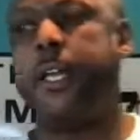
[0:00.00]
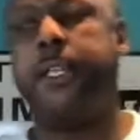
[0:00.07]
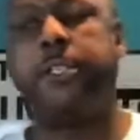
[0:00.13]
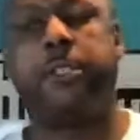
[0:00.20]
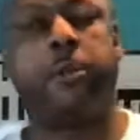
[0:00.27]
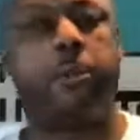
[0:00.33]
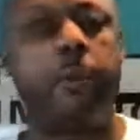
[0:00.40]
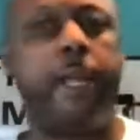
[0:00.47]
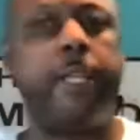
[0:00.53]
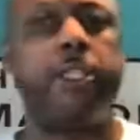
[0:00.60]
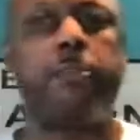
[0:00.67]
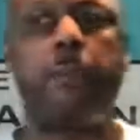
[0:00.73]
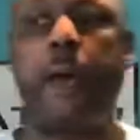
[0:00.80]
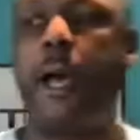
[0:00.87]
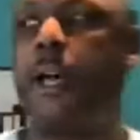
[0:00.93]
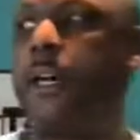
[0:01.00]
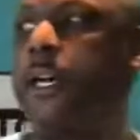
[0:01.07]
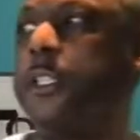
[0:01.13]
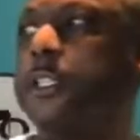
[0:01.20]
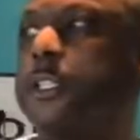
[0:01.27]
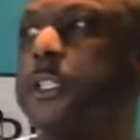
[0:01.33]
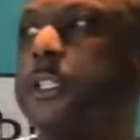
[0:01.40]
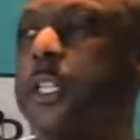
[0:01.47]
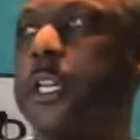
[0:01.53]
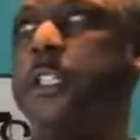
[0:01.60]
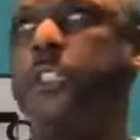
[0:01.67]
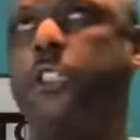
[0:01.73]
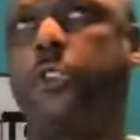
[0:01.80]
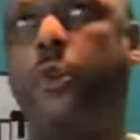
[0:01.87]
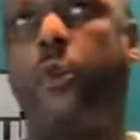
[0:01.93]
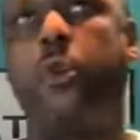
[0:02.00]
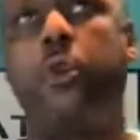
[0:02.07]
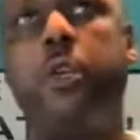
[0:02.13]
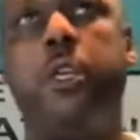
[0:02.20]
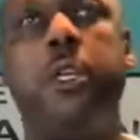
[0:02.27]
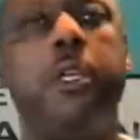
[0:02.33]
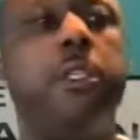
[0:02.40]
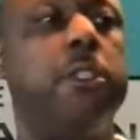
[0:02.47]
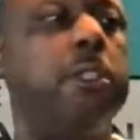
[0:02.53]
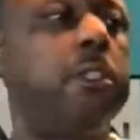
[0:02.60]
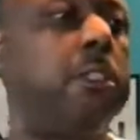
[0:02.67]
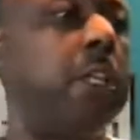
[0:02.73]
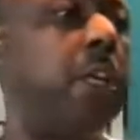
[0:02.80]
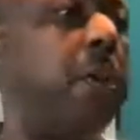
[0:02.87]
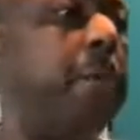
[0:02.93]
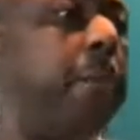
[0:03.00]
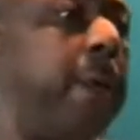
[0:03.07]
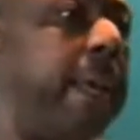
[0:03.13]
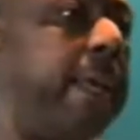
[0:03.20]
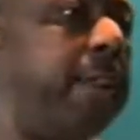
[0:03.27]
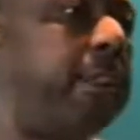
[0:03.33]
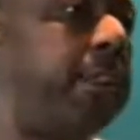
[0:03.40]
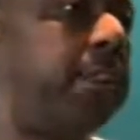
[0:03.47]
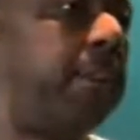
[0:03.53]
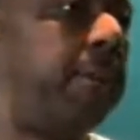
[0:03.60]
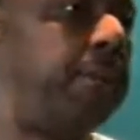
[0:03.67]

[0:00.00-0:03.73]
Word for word: It's the blank spot under, underscore sub blanks.